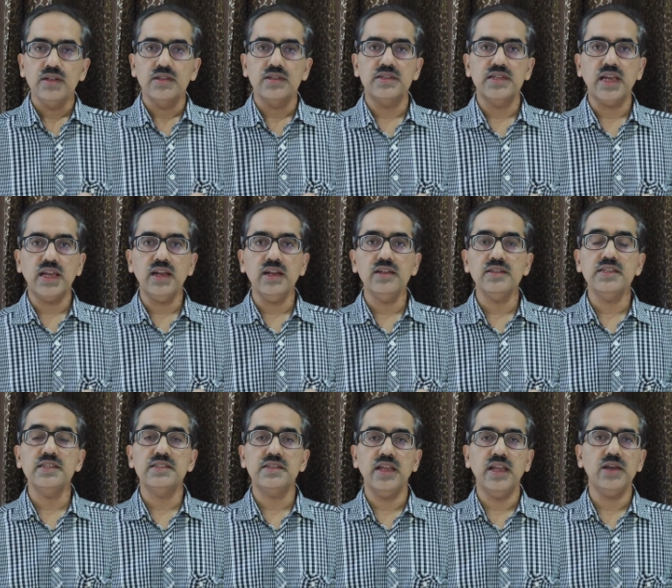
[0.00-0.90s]
The second is
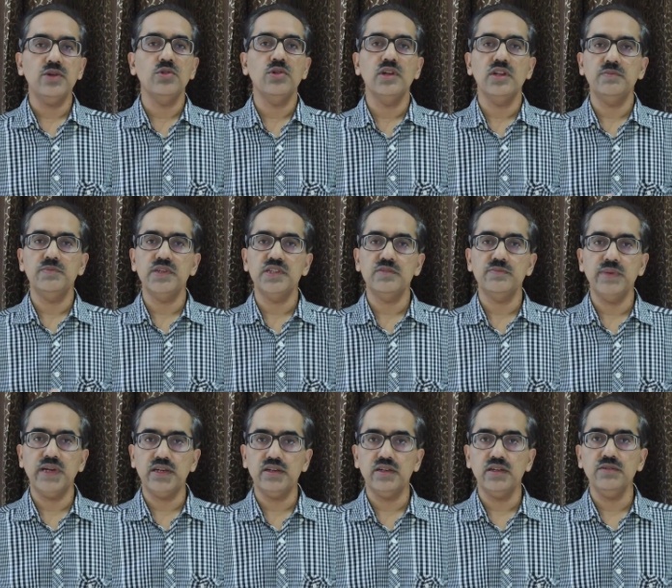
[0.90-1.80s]
the stakeholder
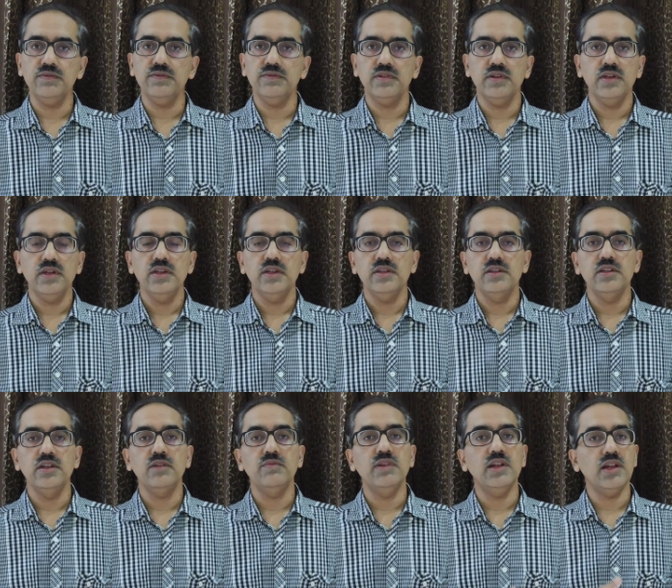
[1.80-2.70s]
perspective.
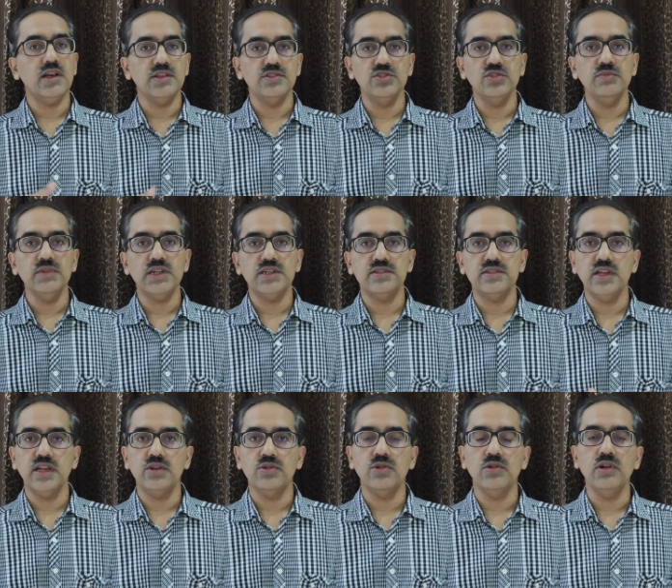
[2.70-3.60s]
Here we'll assume that
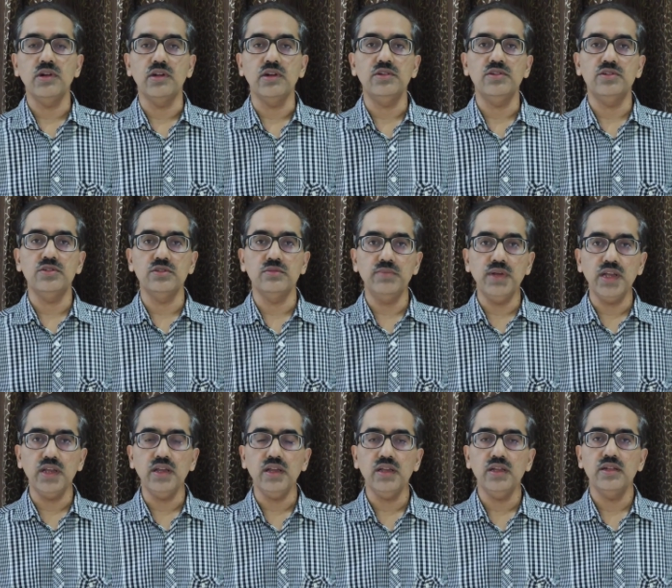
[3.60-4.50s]
stakeholder to
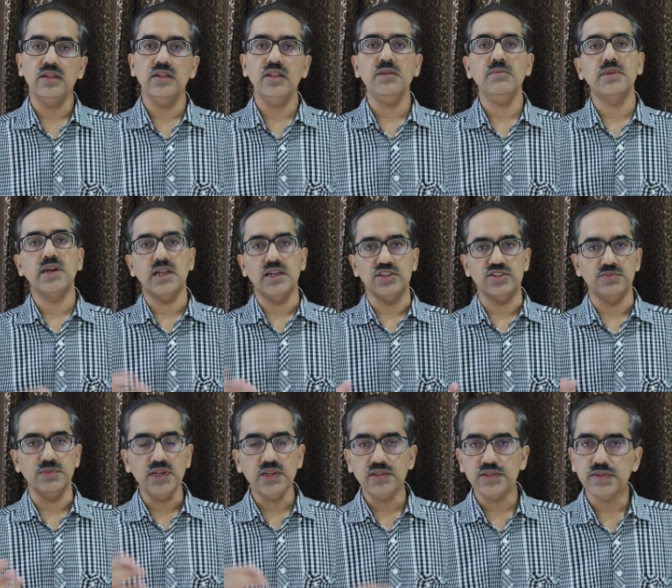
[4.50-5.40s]
be the
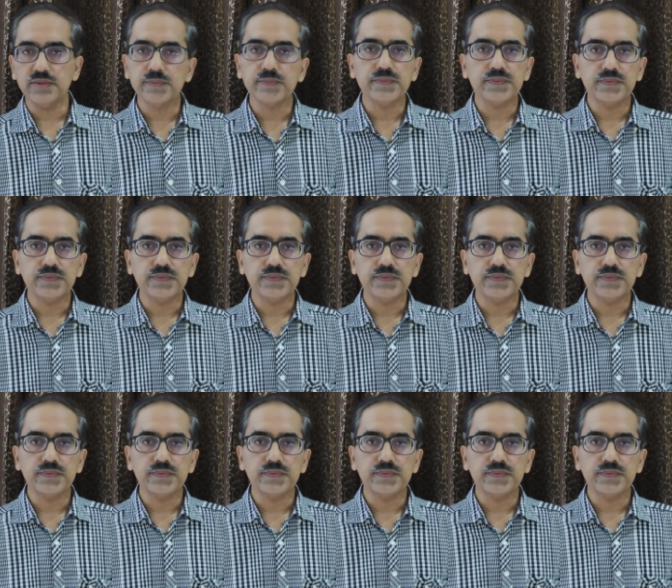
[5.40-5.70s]
management.